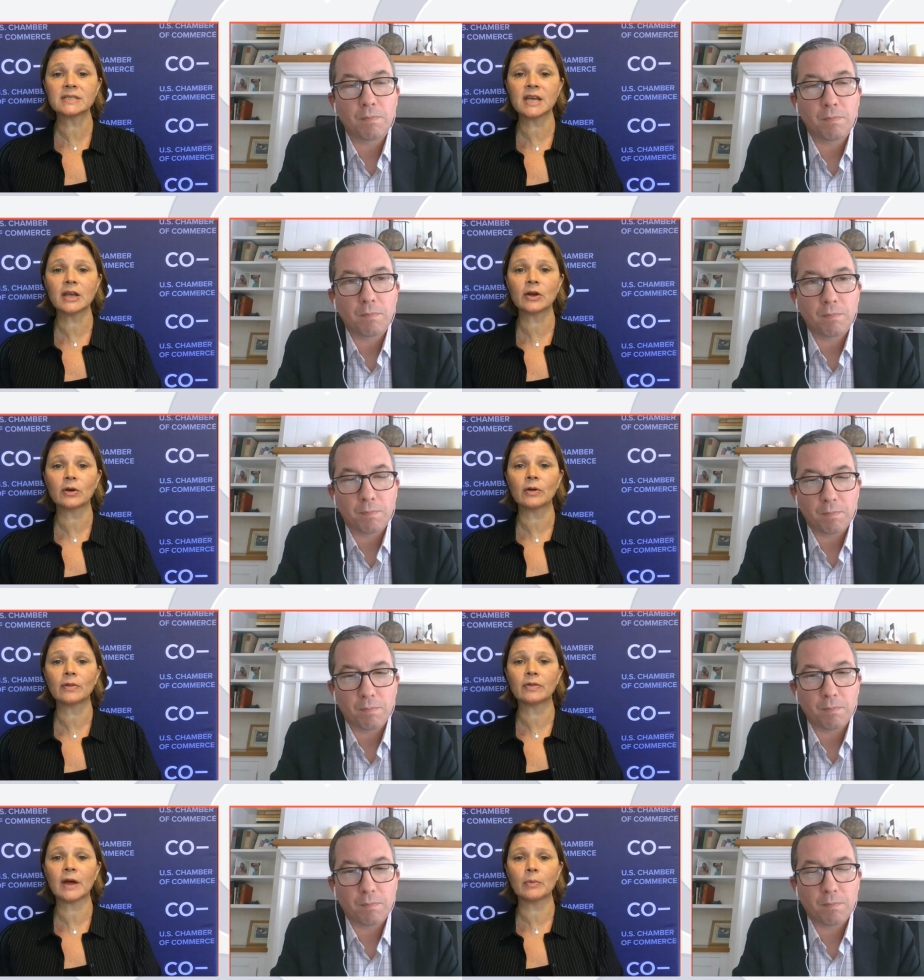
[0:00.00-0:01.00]
Speaker 1: take
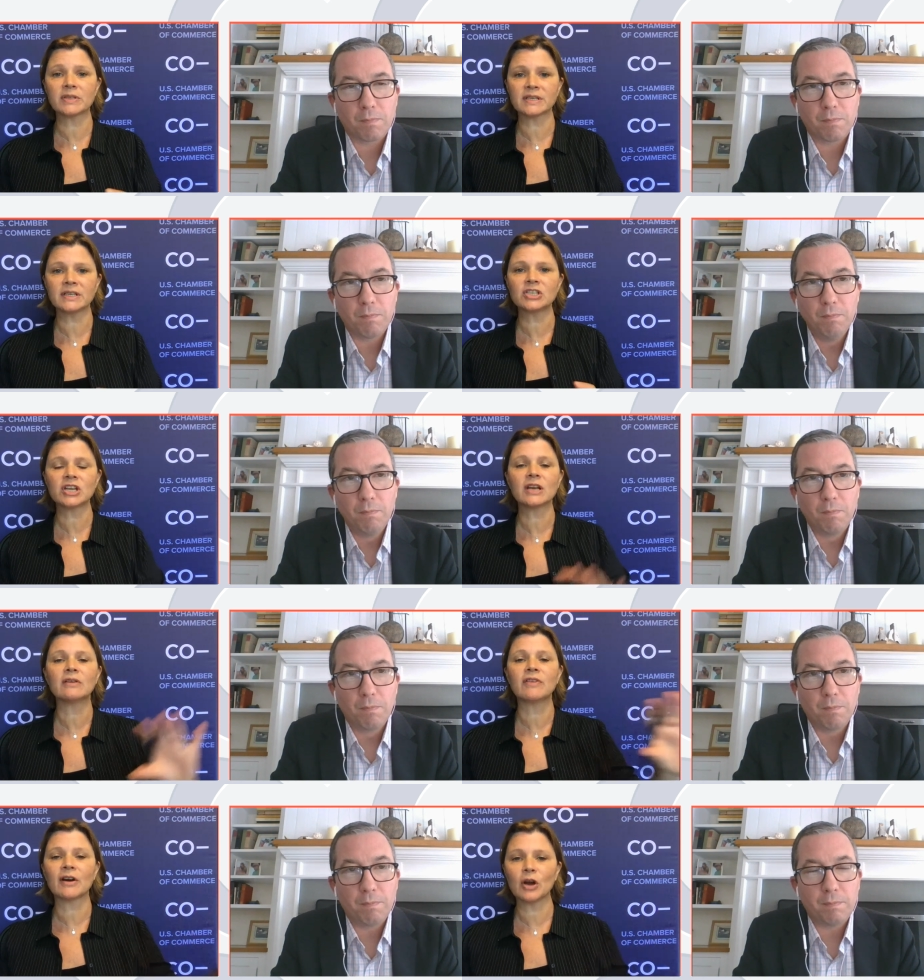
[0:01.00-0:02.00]
that was
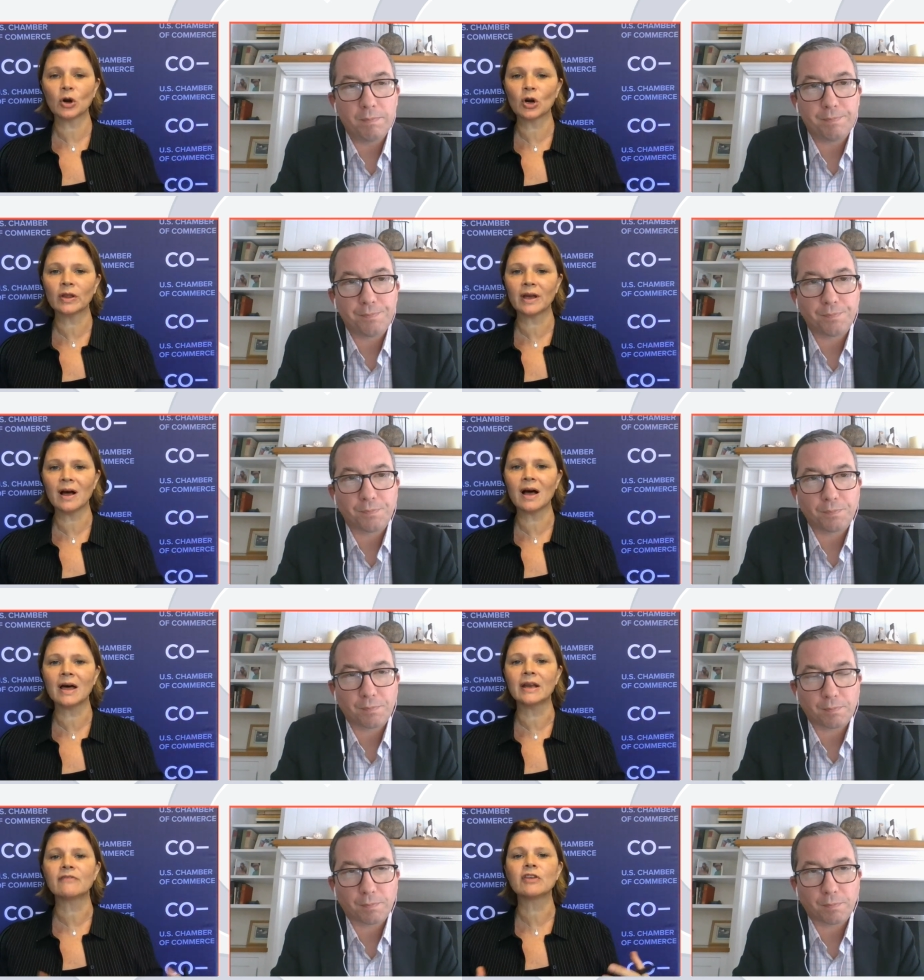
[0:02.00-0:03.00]
initiated very early
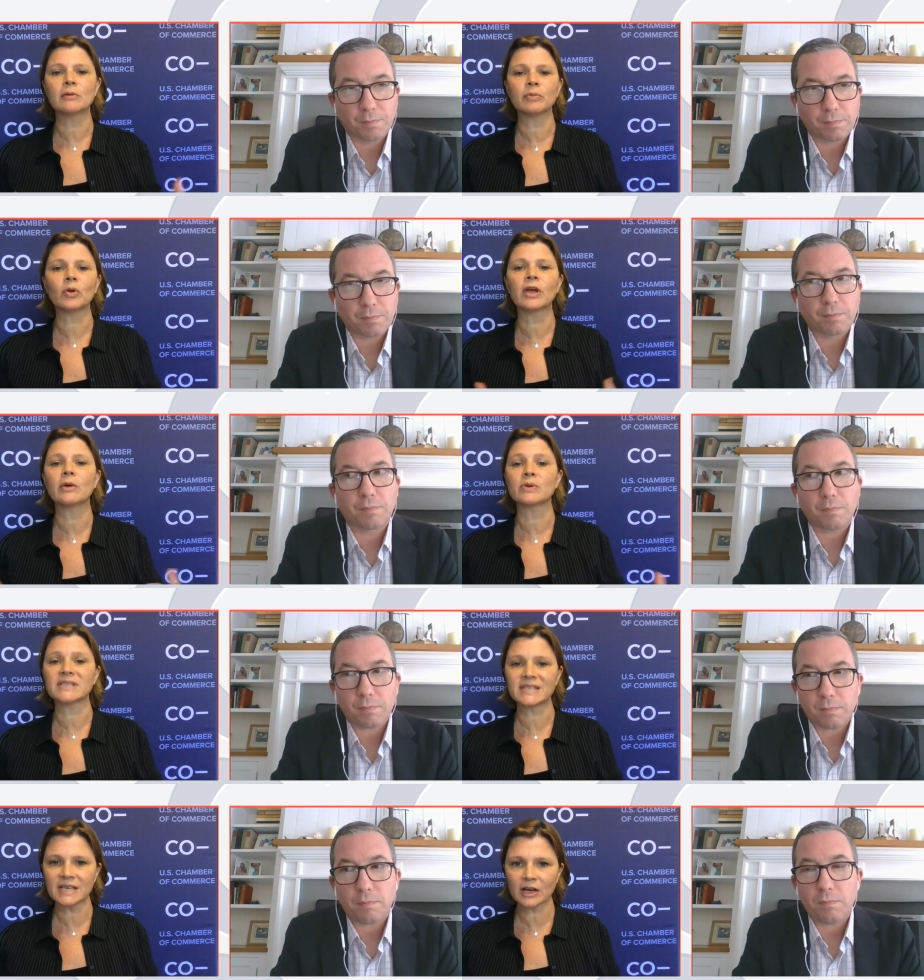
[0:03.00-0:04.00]
on if the employee
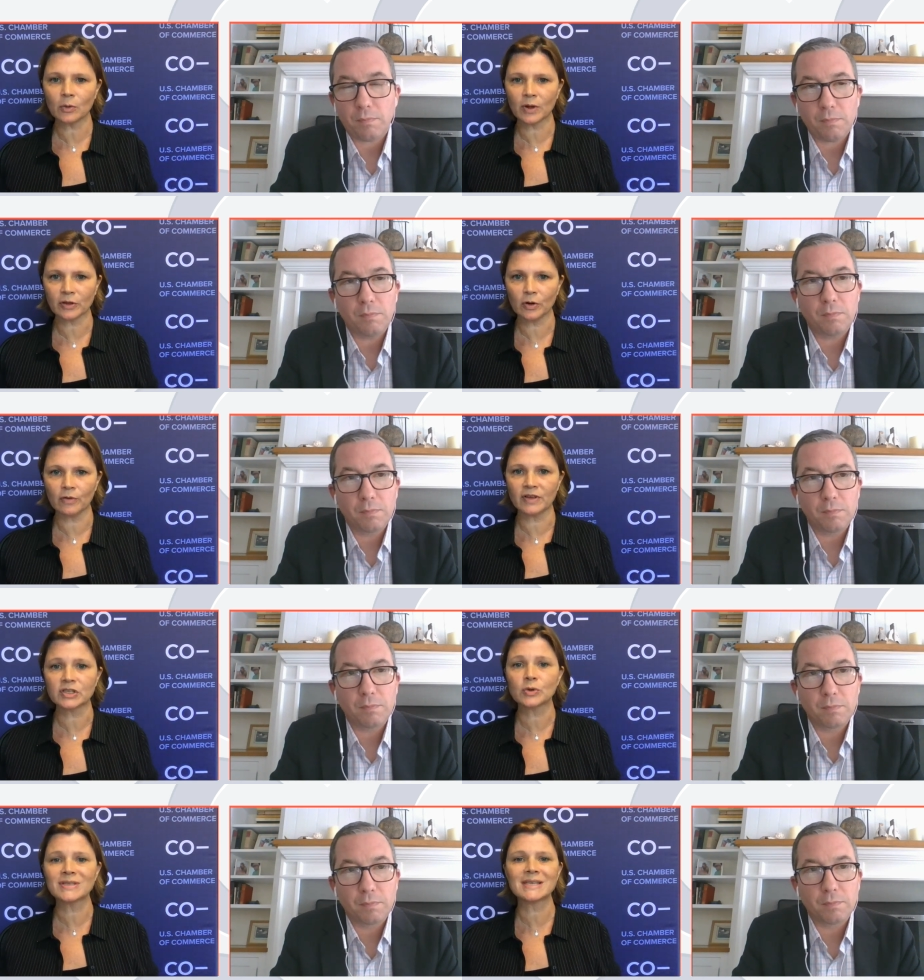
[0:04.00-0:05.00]
was sick with COVID?
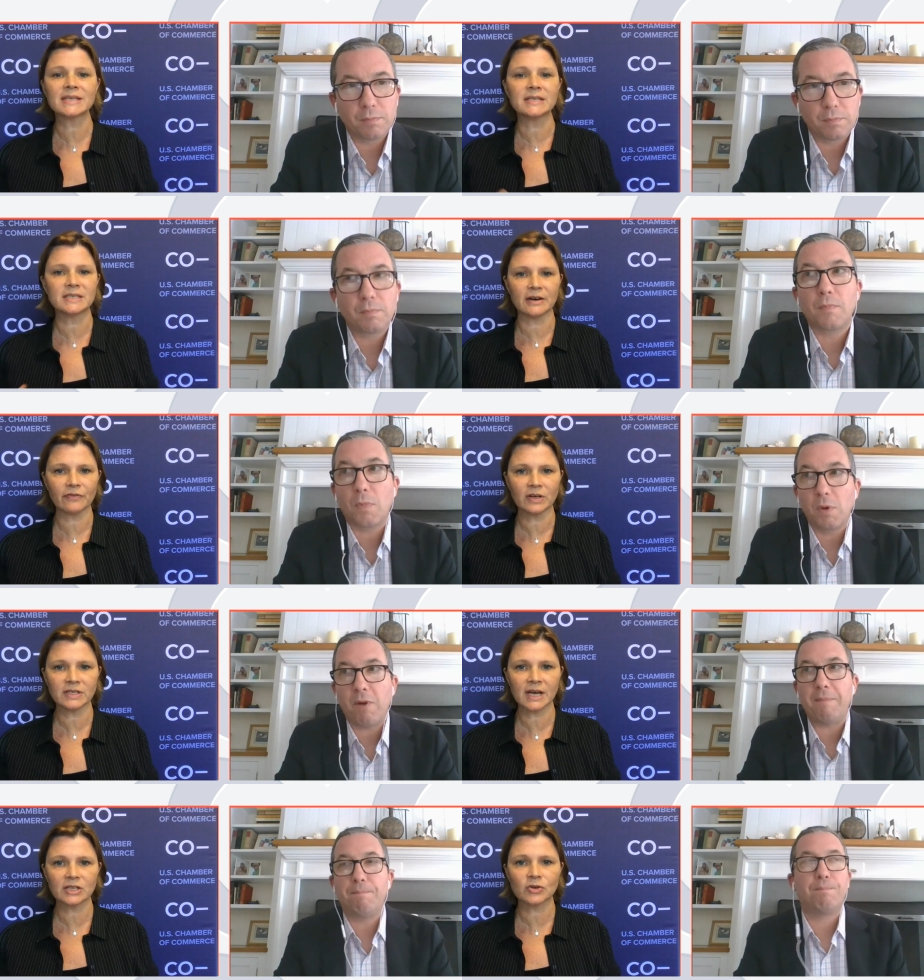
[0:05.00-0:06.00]
So is this a different
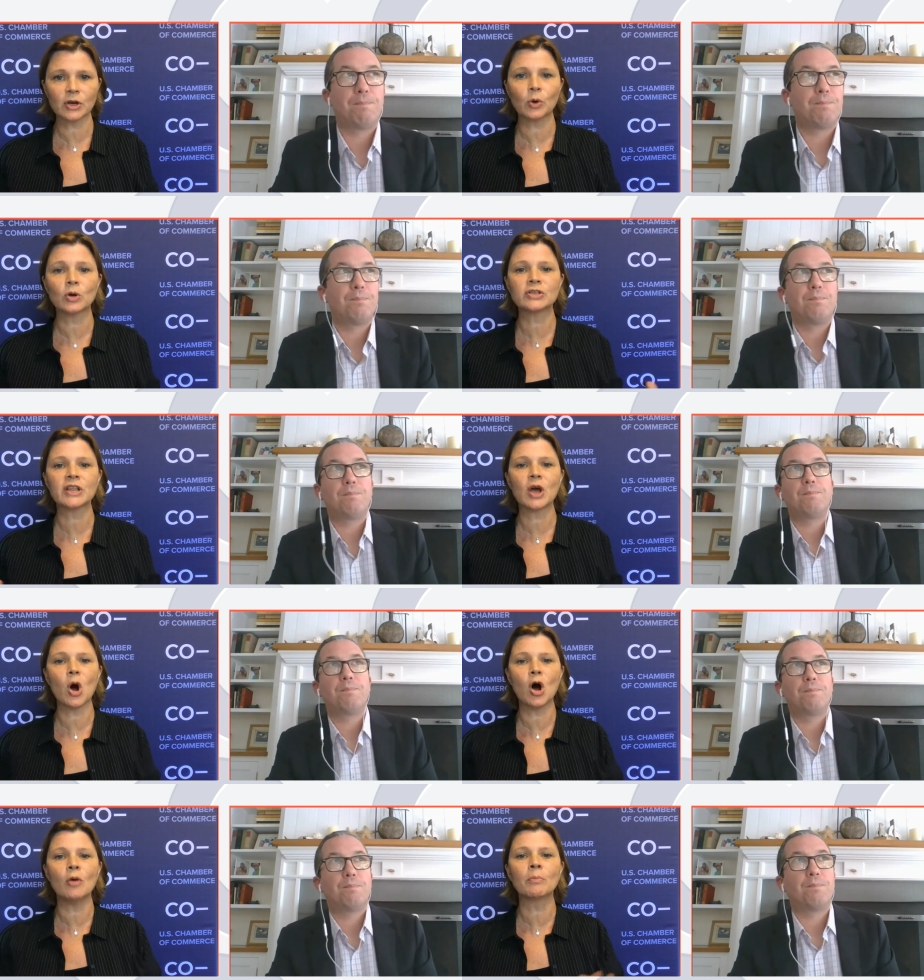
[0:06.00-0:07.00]
tax right. credit, or do they
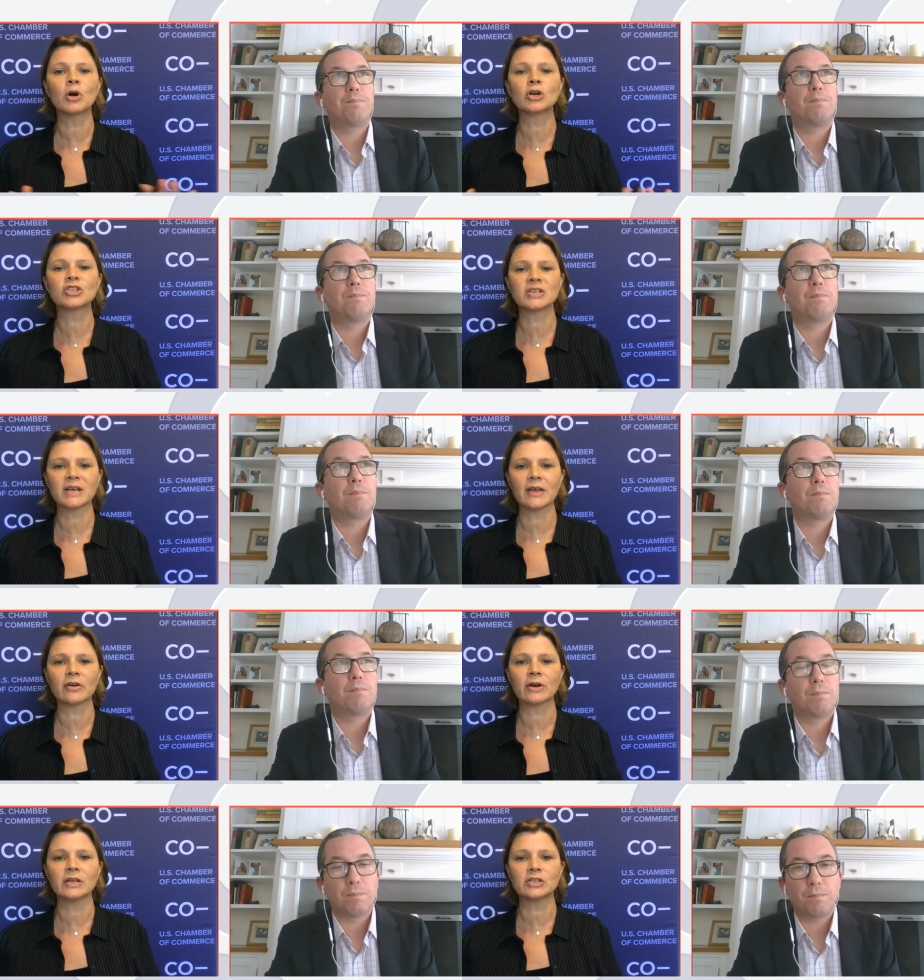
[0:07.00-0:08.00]
all merge
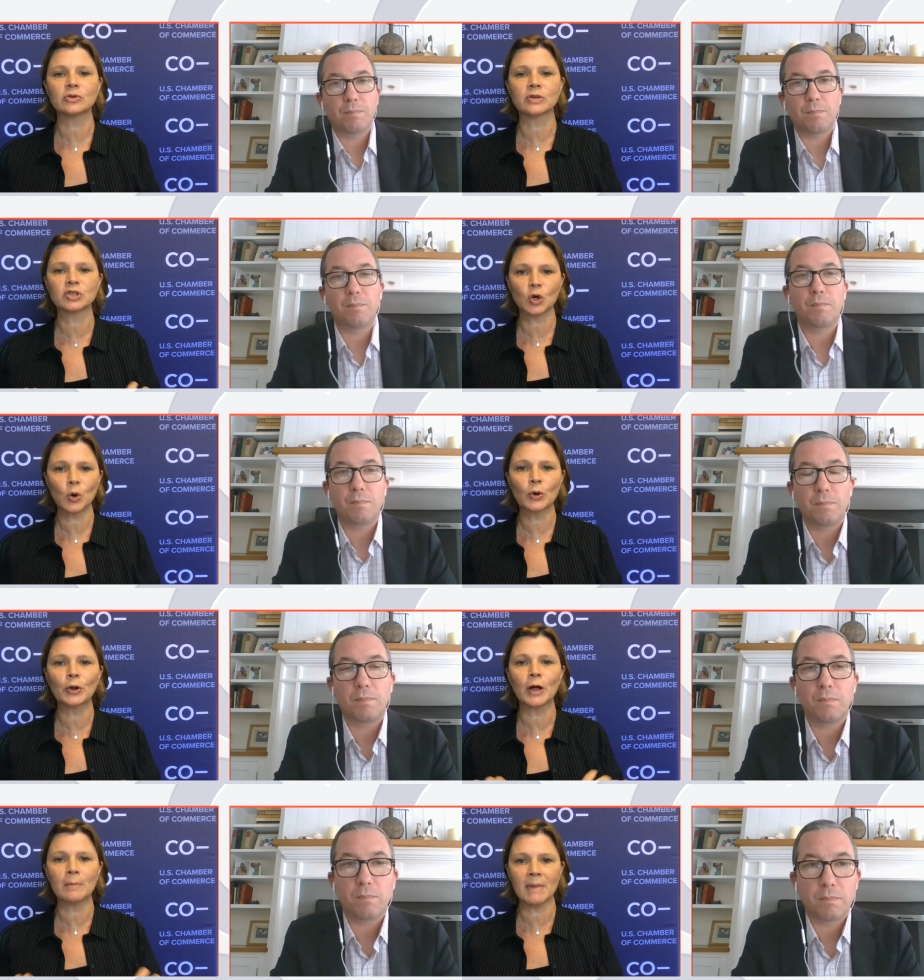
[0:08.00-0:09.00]
together into a
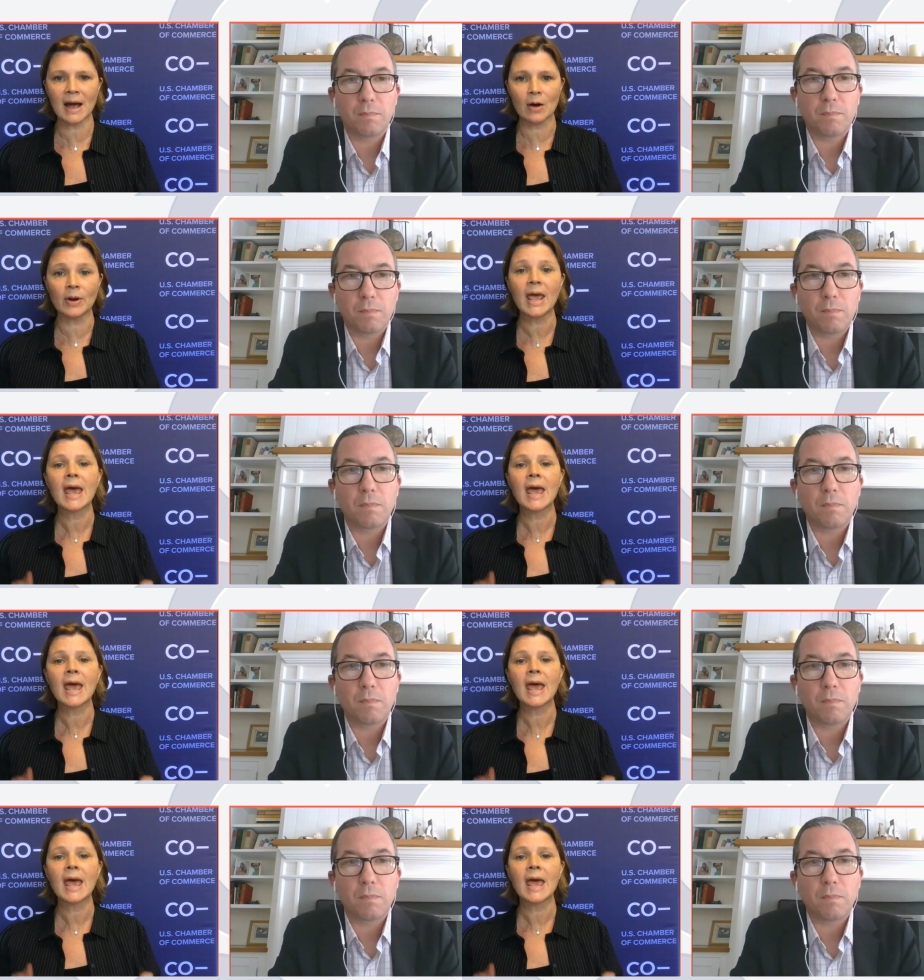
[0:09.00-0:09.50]
total amount?